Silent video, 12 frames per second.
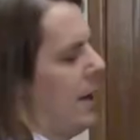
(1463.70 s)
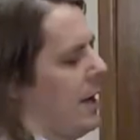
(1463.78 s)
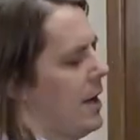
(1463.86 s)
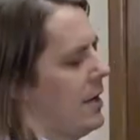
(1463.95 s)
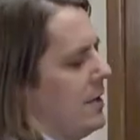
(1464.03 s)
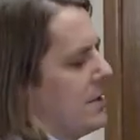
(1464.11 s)

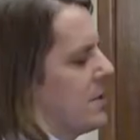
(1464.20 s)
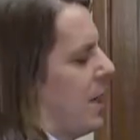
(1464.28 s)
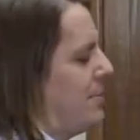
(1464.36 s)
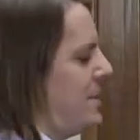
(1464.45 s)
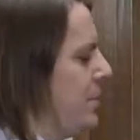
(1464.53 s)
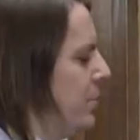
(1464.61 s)
And at
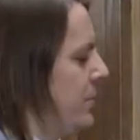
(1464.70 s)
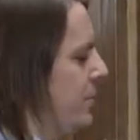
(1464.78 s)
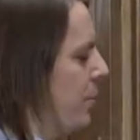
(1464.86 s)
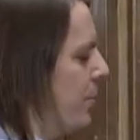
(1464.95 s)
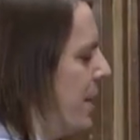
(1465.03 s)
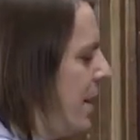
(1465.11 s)
time t equals
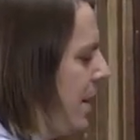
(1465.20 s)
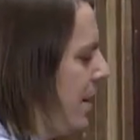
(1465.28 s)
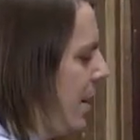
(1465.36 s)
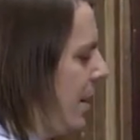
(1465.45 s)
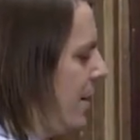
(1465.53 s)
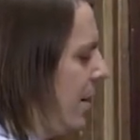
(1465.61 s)
0, we had
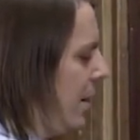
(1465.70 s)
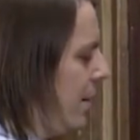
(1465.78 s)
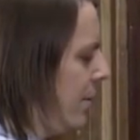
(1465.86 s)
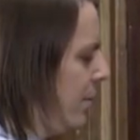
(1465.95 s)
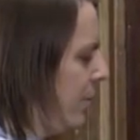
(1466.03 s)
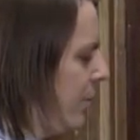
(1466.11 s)
I naught,
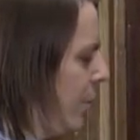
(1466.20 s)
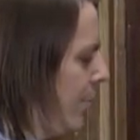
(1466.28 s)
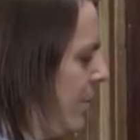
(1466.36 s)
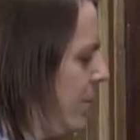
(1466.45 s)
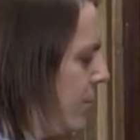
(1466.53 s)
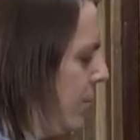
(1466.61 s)
some
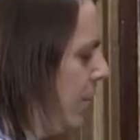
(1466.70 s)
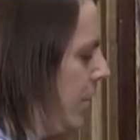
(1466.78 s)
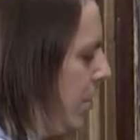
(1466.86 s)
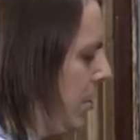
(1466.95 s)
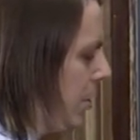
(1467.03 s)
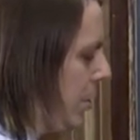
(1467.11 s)
initial
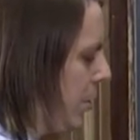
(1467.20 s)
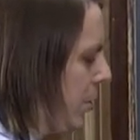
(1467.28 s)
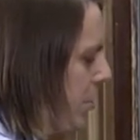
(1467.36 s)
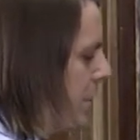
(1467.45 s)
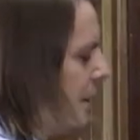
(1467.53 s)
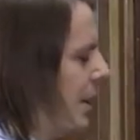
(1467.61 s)

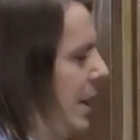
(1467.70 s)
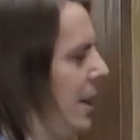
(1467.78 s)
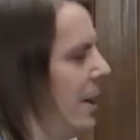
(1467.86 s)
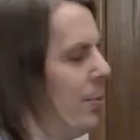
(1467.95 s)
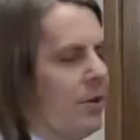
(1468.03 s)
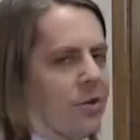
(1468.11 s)
current,
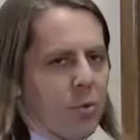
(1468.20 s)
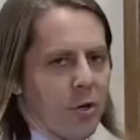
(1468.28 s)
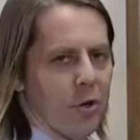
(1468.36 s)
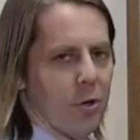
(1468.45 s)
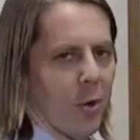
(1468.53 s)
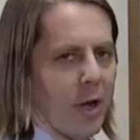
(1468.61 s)
and we just want
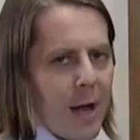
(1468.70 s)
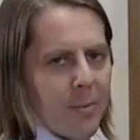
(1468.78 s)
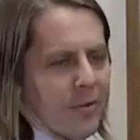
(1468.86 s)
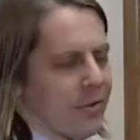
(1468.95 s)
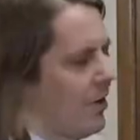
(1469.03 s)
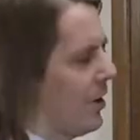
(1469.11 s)
to know what
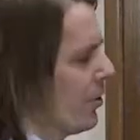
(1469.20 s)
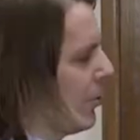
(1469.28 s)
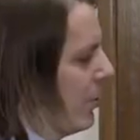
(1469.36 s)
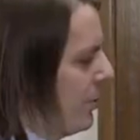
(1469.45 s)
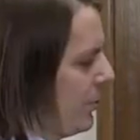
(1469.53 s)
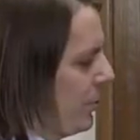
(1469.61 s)
happens to that
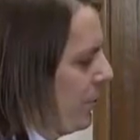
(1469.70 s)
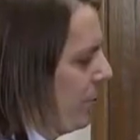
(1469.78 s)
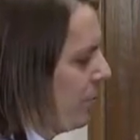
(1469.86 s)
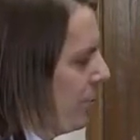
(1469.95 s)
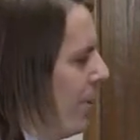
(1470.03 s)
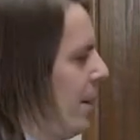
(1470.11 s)
current. So it
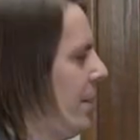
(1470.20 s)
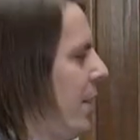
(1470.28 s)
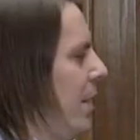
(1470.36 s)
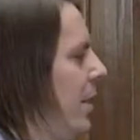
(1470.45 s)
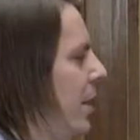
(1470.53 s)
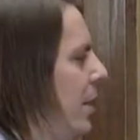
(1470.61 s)
goes from I
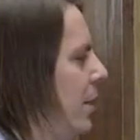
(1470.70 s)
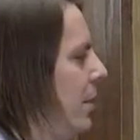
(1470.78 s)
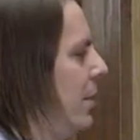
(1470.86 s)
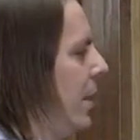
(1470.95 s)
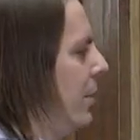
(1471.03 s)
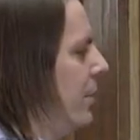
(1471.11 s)
naught
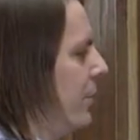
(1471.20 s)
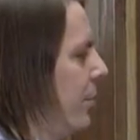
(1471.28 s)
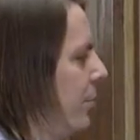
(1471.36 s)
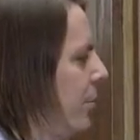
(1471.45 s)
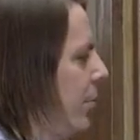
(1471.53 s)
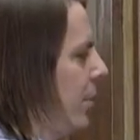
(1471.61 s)
down to
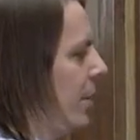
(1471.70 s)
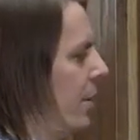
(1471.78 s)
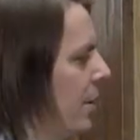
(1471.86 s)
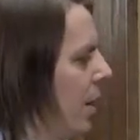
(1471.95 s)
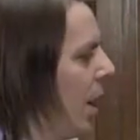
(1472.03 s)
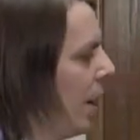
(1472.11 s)
some current
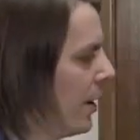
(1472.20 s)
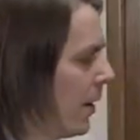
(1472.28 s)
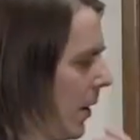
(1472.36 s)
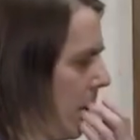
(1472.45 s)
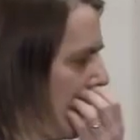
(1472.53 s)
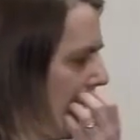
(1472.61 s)
I,
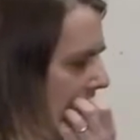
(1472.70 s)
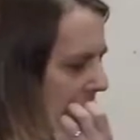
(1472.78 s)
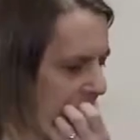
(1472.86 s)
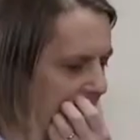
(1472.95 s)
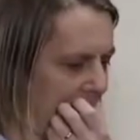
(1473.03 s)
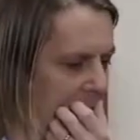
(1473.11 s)

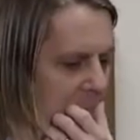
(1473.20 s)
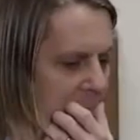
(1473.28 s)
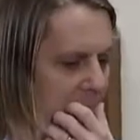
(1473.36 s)
like that.